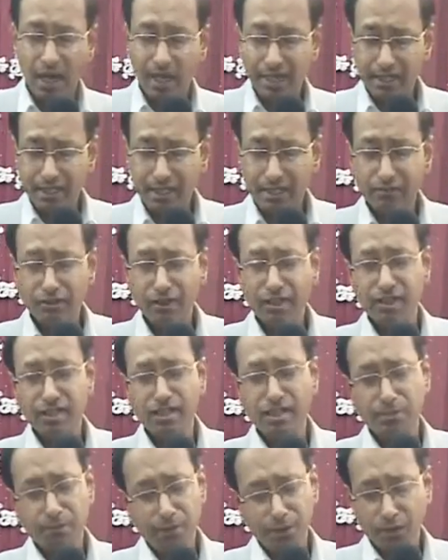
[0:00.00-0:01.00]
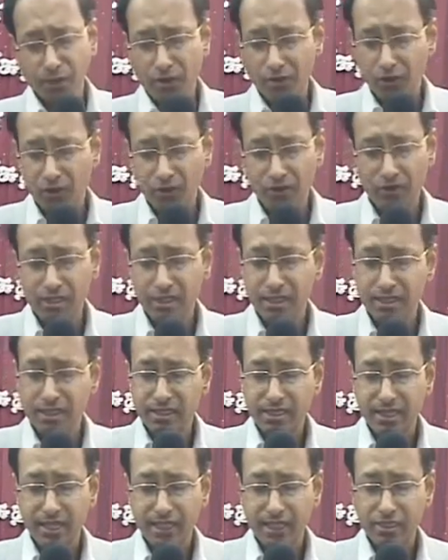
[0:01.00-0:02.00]
Another verse, beautiful
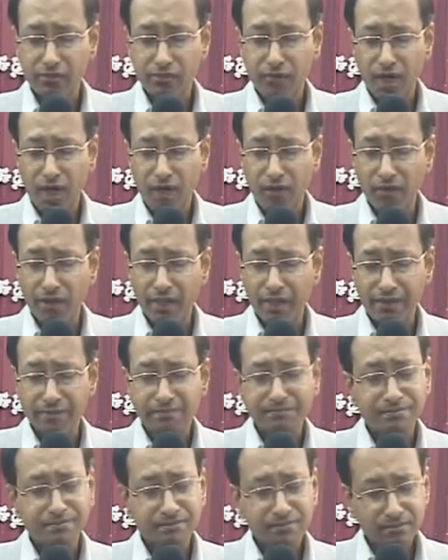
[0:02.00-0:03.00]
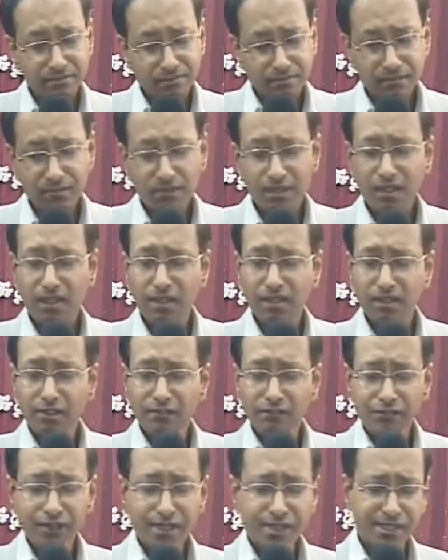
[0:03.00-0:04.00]
verse that is found in
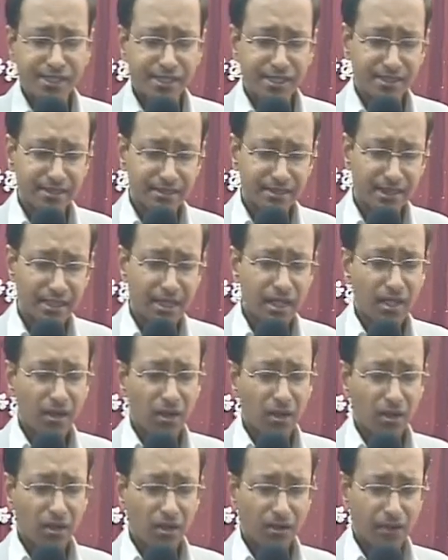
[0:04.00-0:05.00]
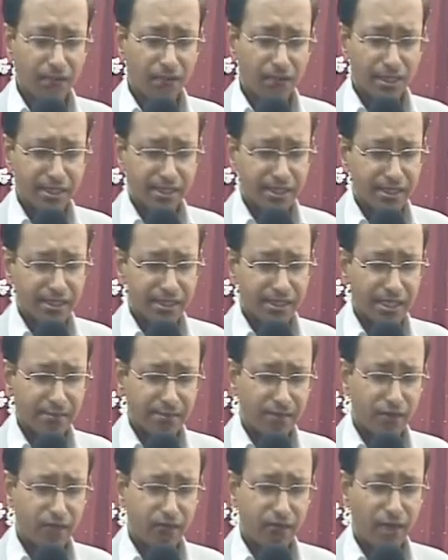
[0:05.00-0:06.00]
Ephesians, oh, Ephesians
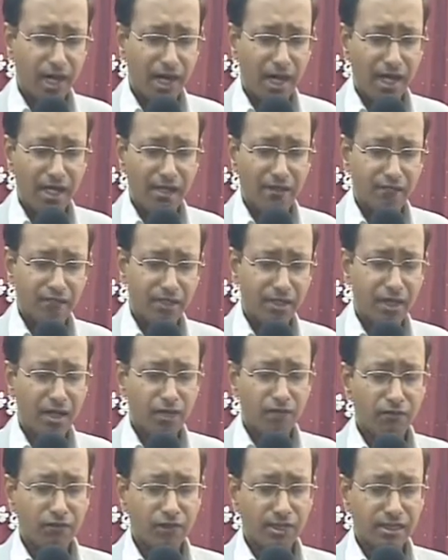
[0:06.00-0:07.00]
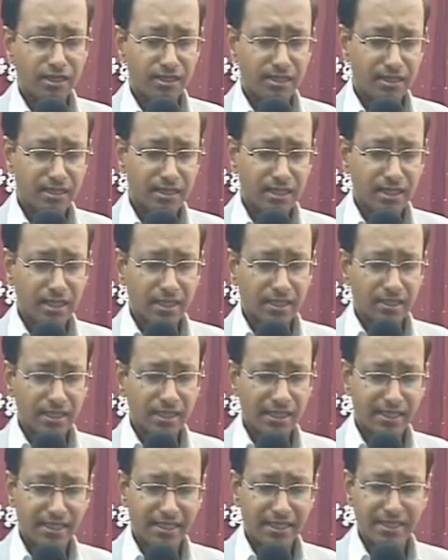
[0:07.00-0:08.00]
chapter 5, verse
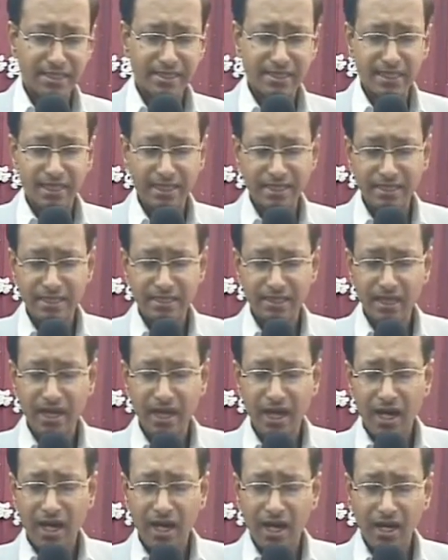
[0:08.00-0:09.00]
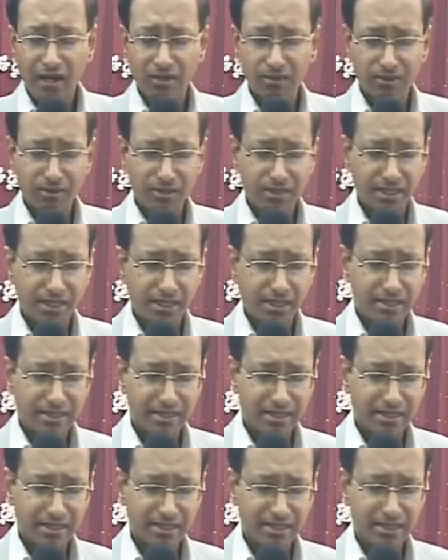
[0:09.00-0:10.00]
30 says how
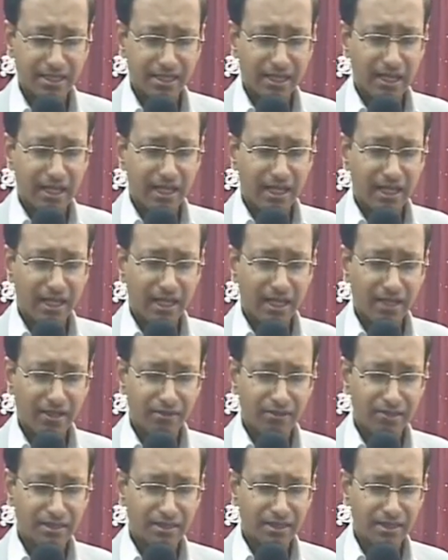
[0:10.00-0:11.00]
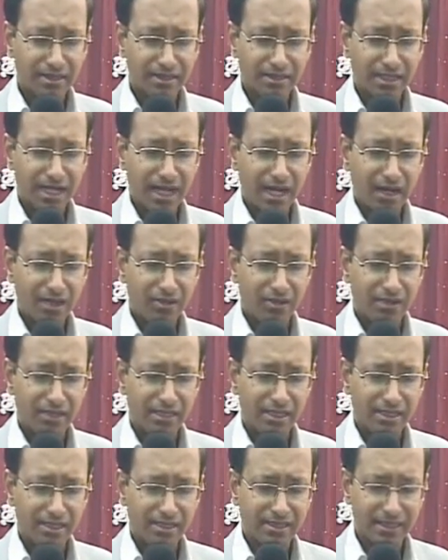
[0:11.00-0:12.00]
Jesus loves us, how
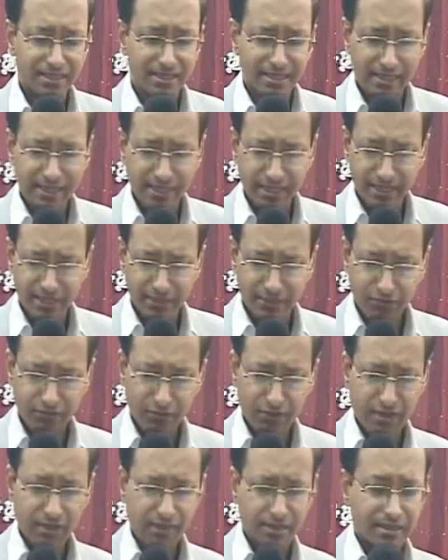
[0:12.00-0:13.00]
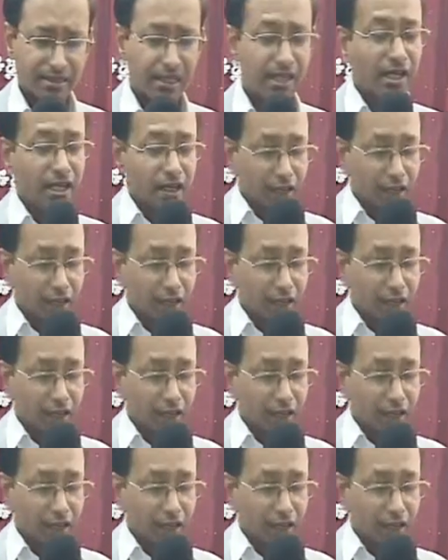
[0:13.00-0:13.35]
Jesus cares for us.